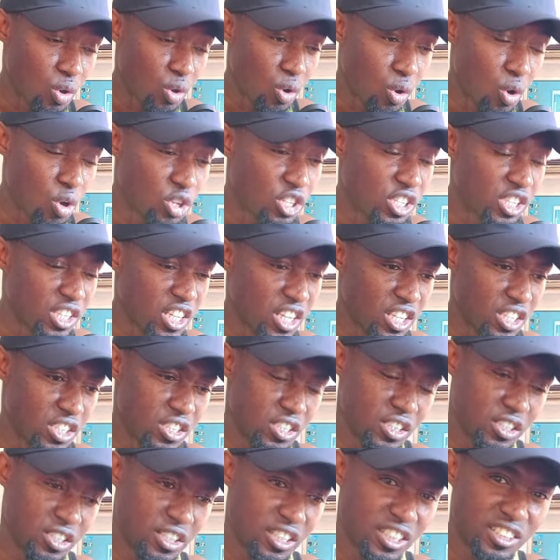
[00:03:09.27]

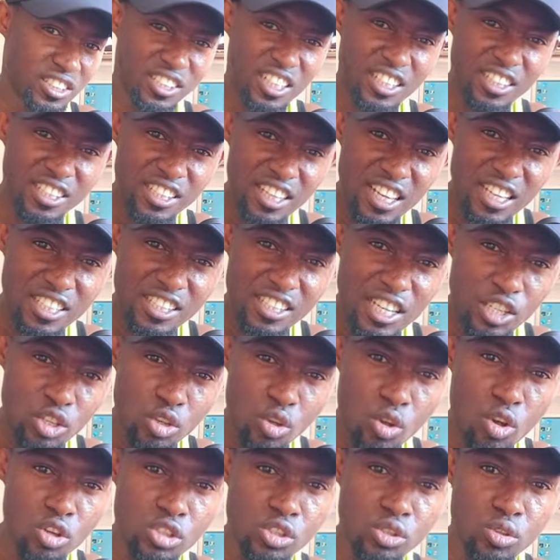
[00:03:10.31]
hostage in the
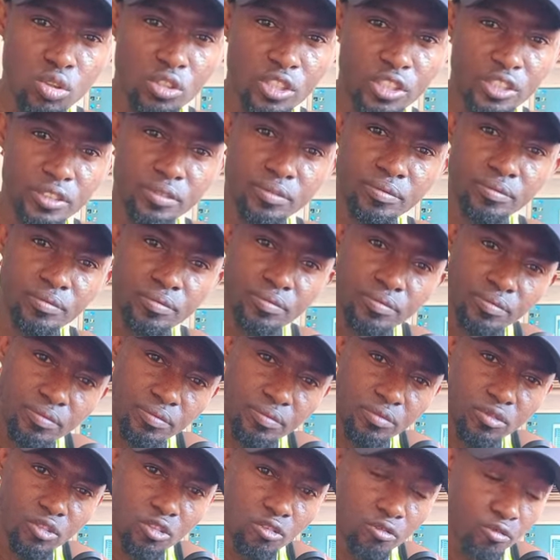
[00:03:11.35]
DSS custody
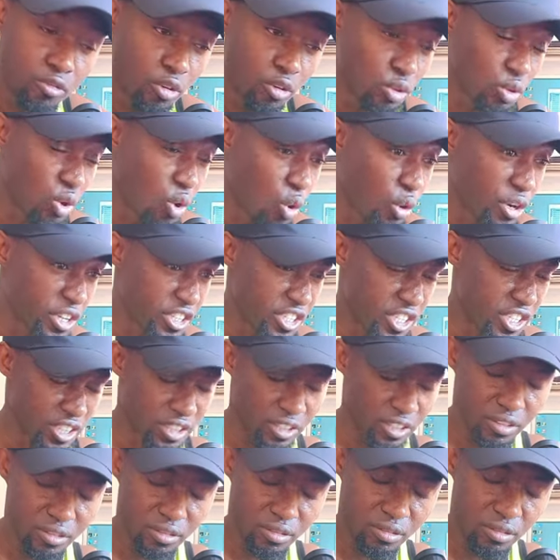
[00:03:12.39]
for no reason.
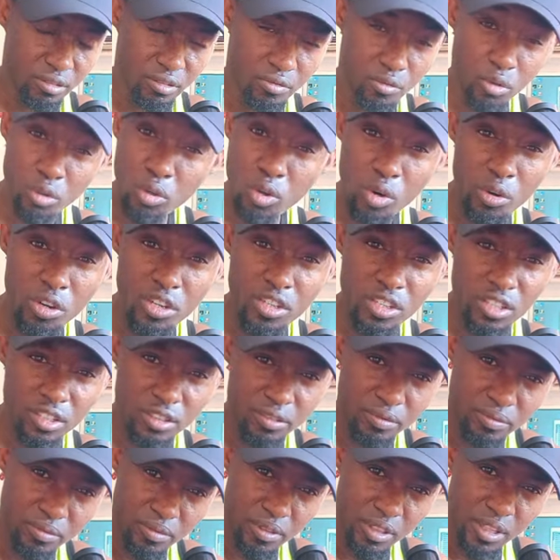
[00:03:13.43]
For no
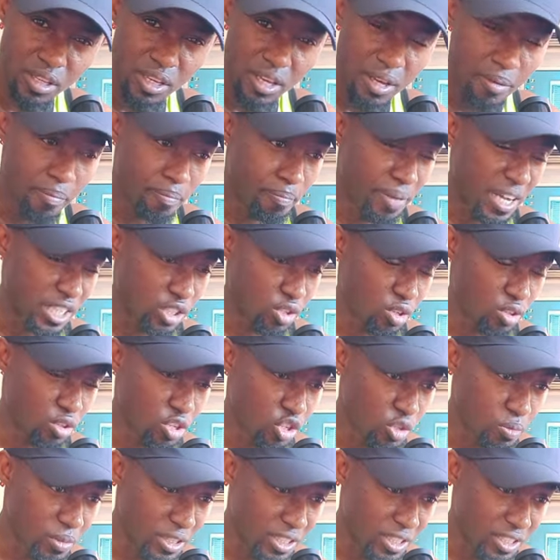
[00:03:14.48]
reason. Pass your
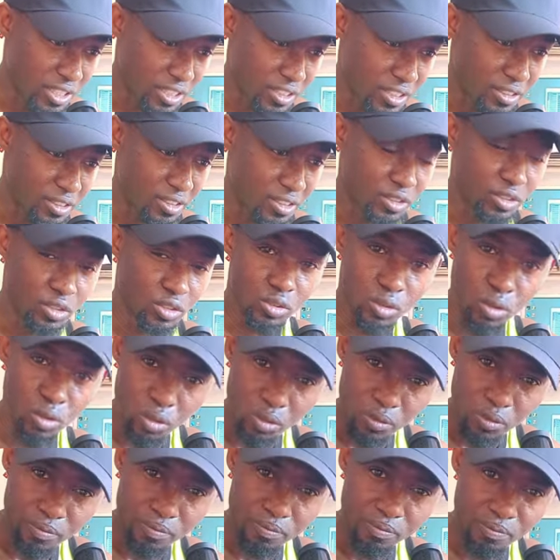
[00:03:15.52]
judgment. No.
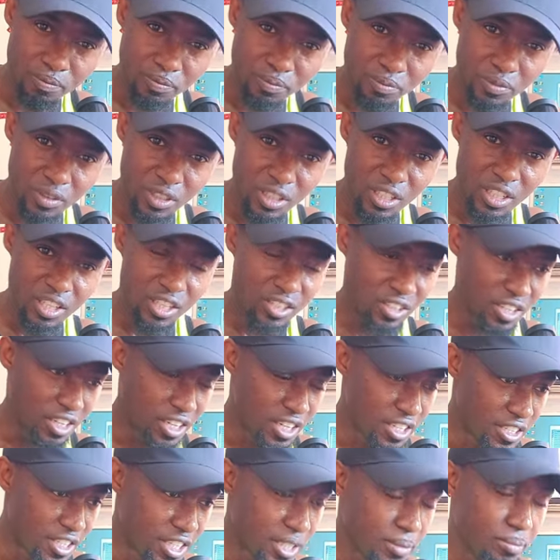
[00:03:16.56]

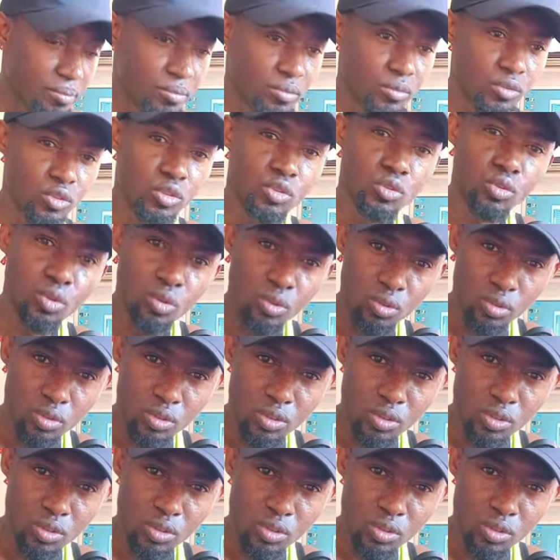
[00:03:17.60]
Release him. No.